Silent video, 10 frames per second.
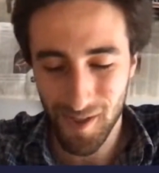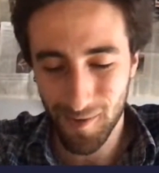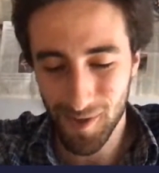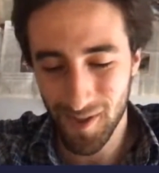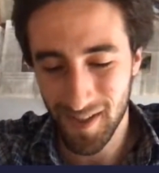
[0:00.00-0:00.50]
that
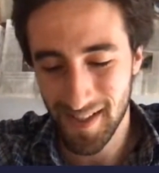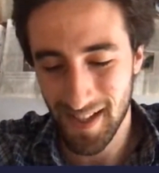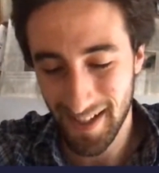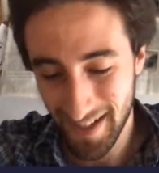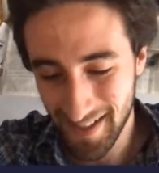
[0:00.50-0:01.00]
was done is
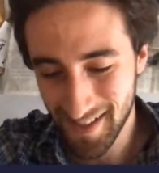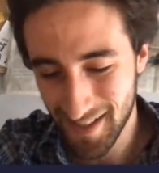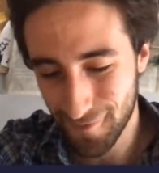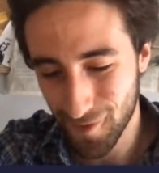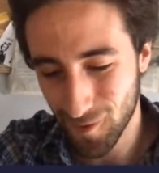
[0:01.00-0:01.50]
that it is a
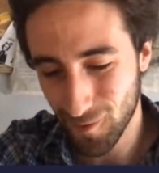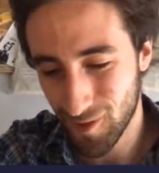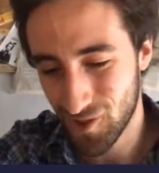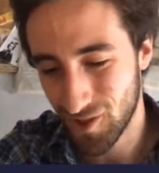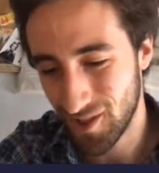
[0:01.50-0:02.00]
difficult
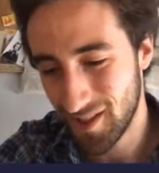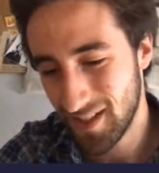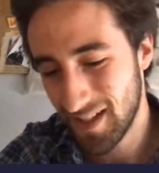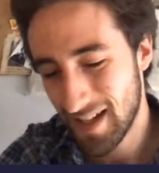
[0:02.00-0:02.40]
question,